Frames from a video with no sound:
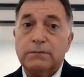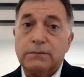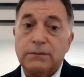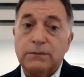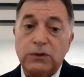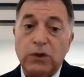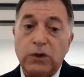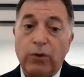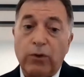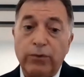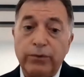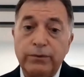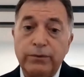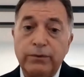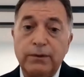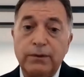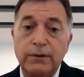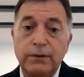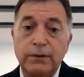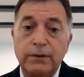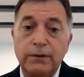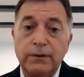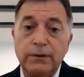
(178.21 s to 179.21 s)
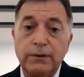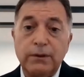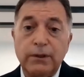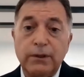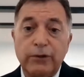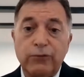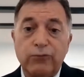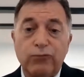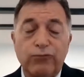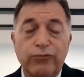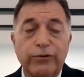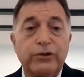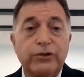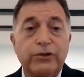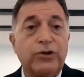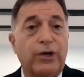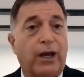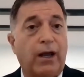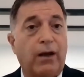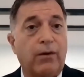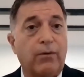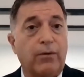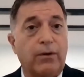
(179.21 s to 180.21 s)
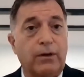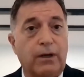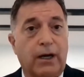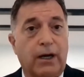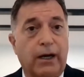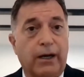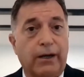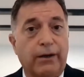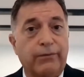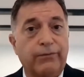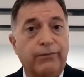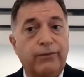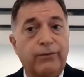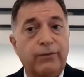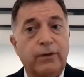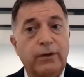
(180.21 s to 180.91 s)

don't enrich our lives